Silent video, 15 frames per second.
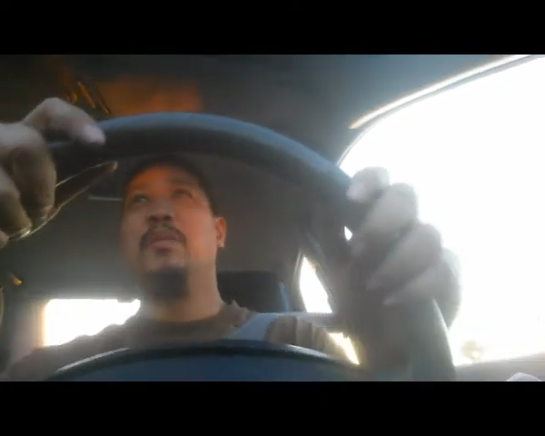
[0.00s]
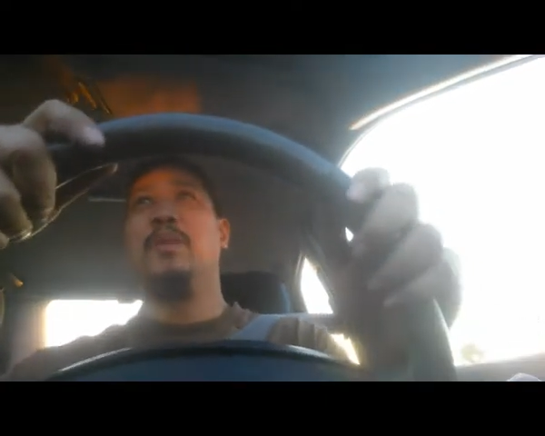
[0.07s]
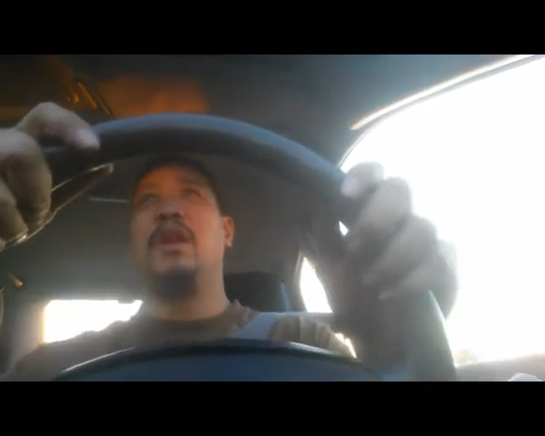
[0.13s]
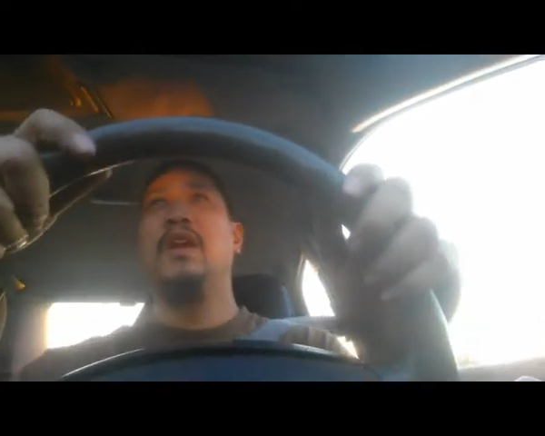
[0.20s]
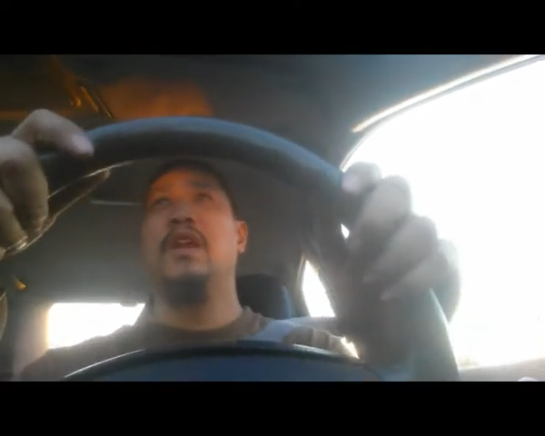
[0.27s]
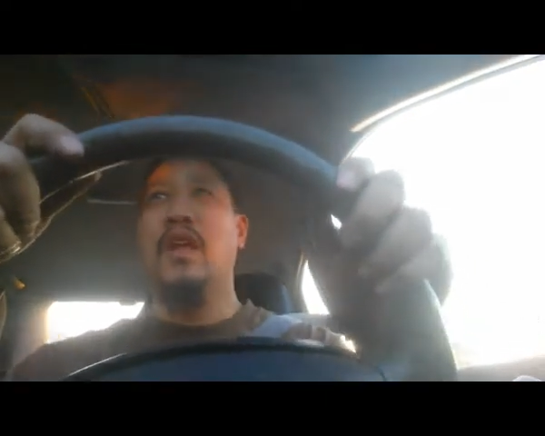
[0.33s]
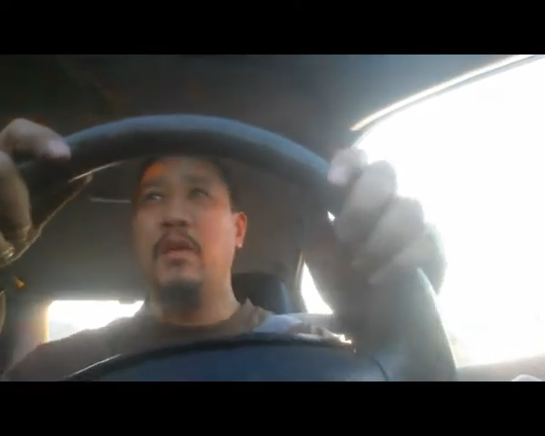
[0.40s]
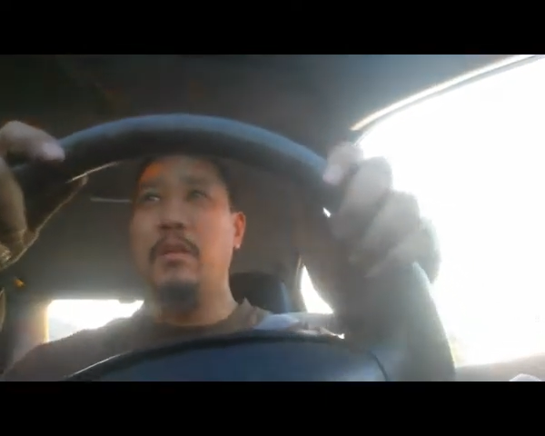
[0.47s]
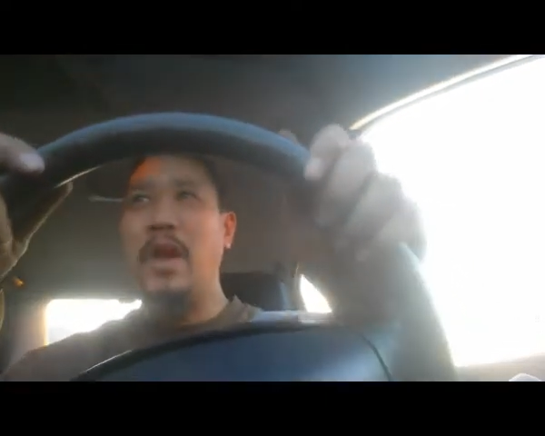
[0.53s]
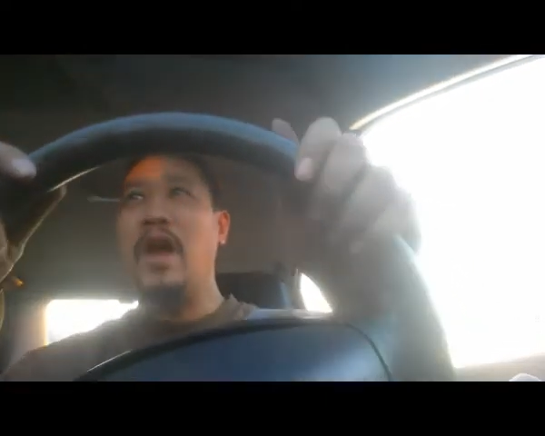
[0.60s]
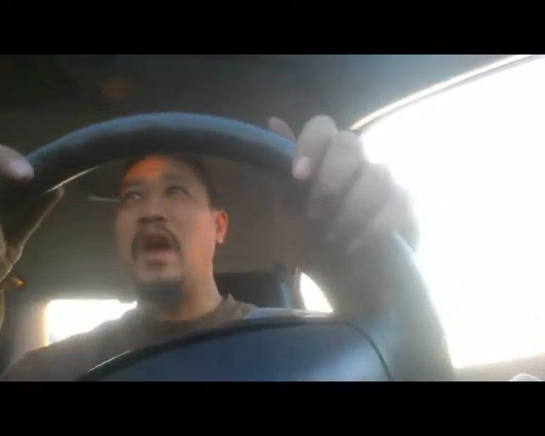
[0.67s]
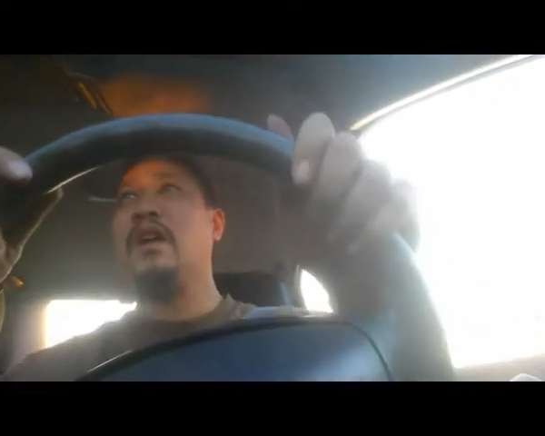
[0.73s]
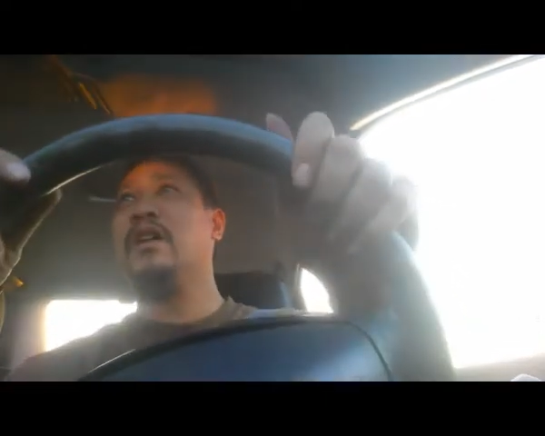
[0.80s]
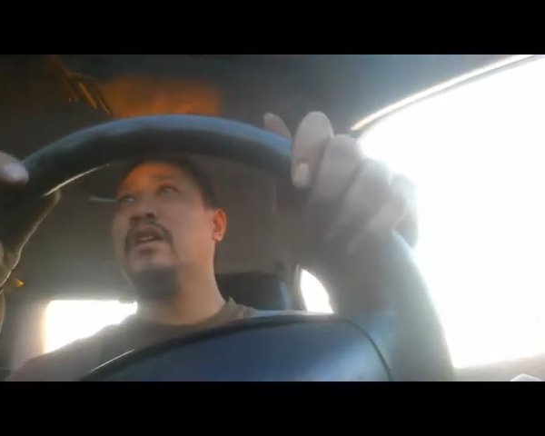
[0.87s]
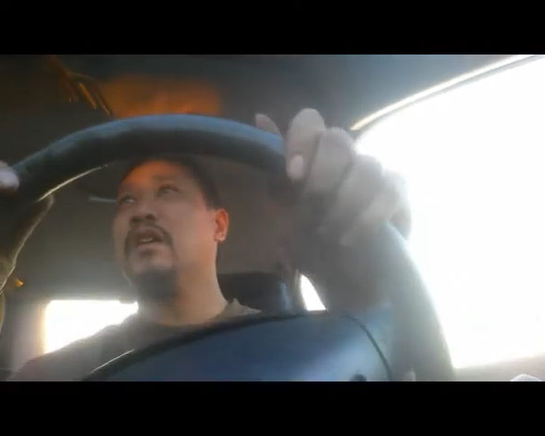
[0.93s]
but I came
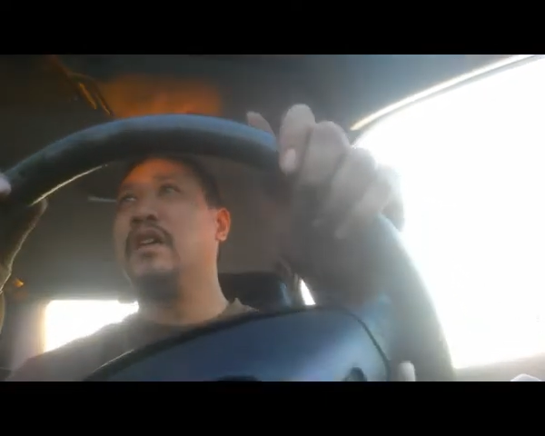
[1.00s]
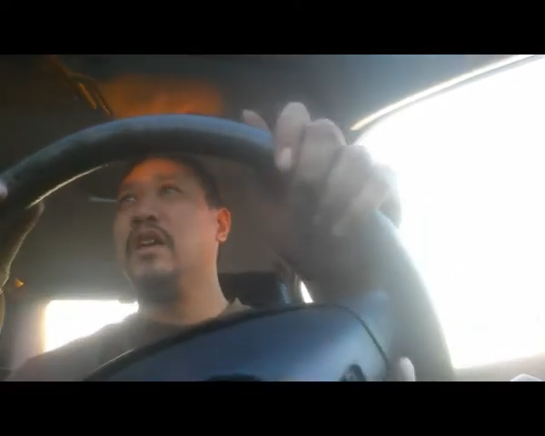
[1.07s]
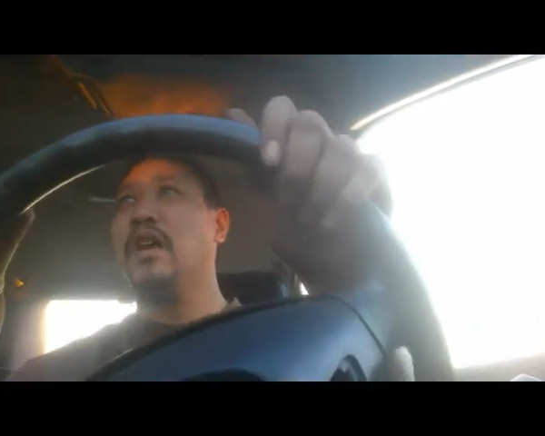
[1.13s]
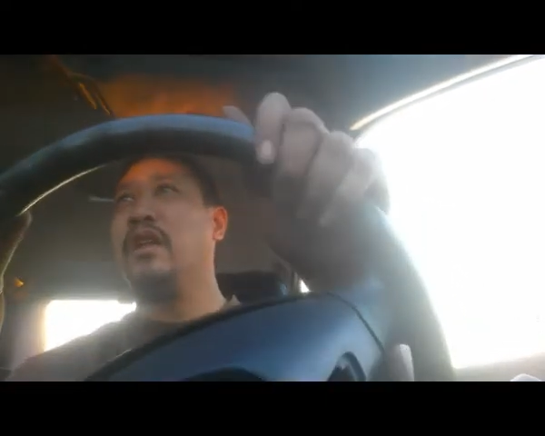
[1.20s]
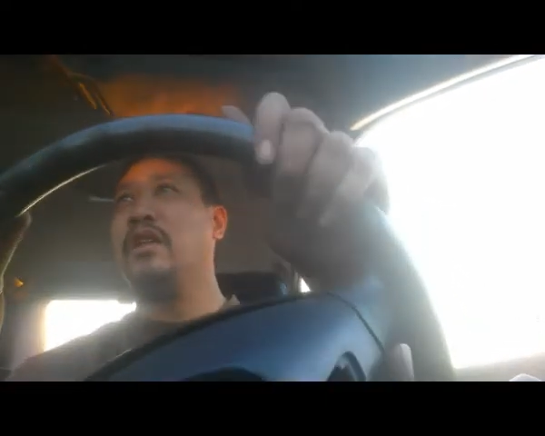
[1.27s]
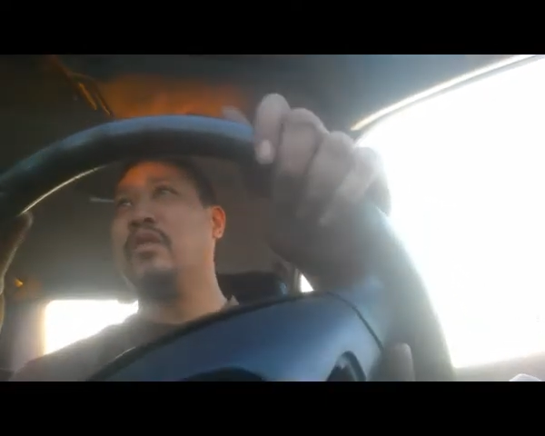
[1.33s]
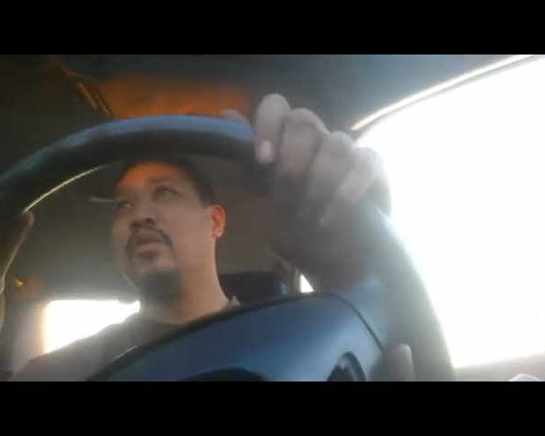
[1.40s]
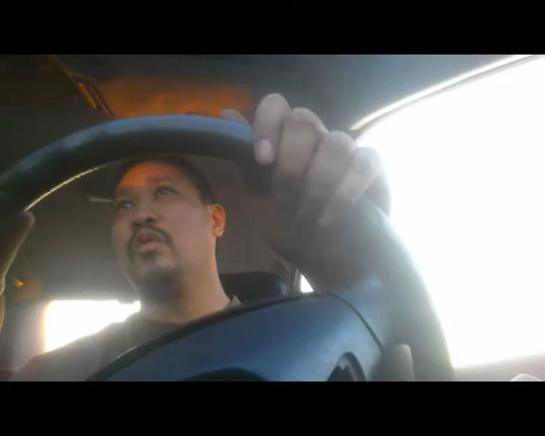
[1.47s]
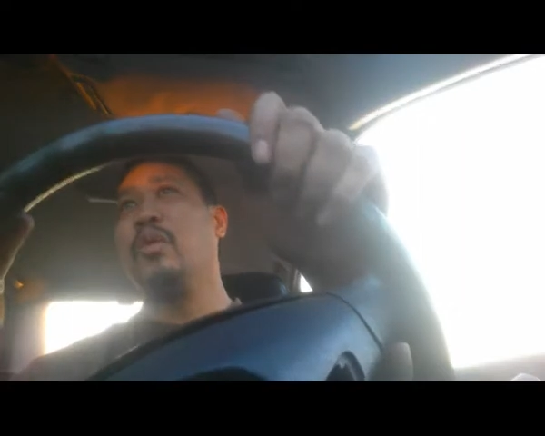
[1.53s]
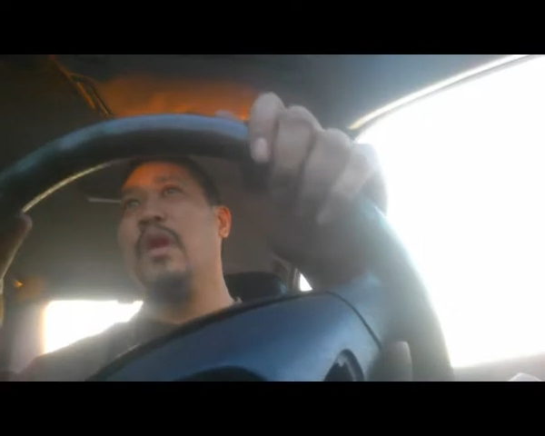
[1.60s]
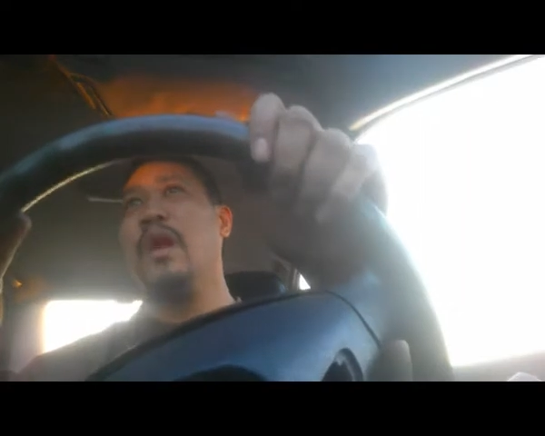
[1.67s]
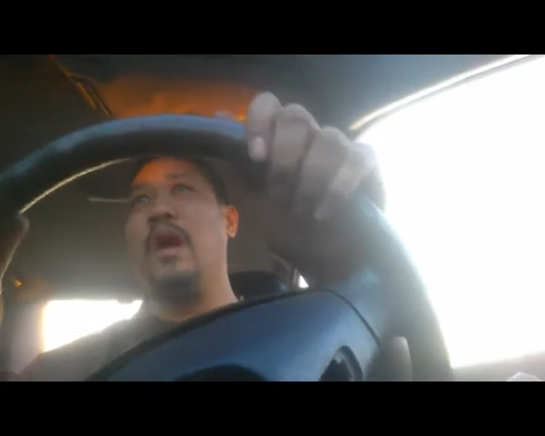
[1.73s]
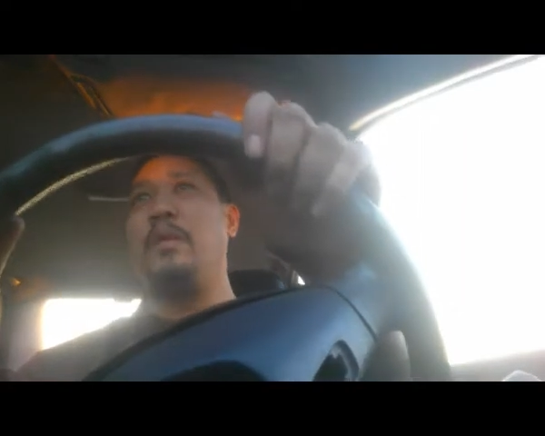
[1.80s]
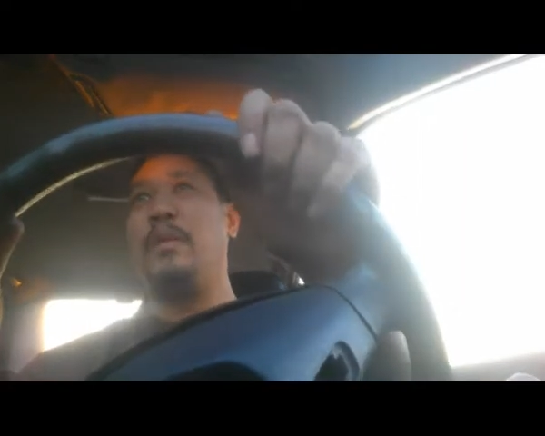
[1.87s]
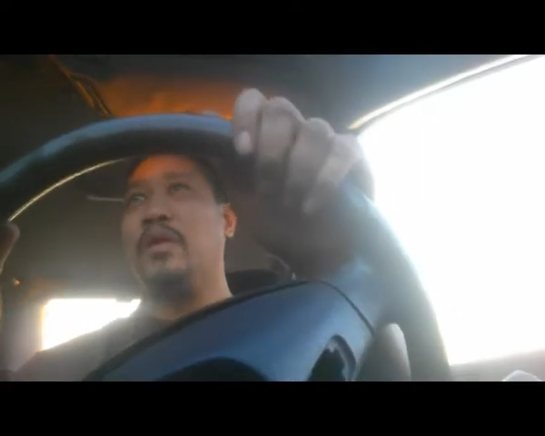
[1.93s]
back. And
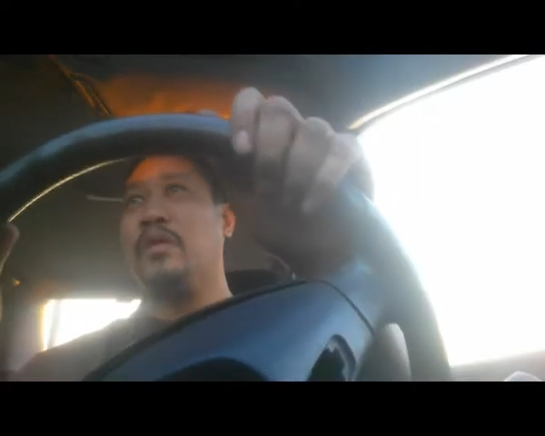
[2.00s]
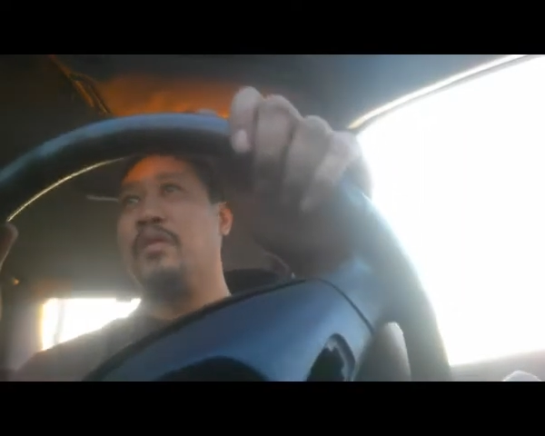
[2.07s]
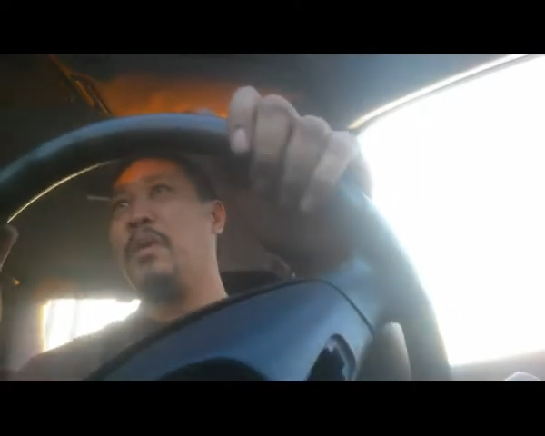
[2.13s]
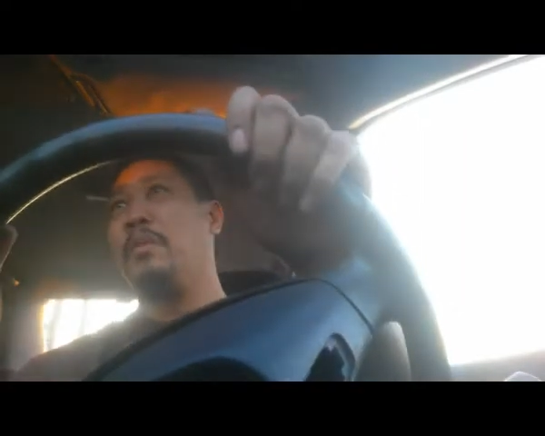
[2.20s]
what happens,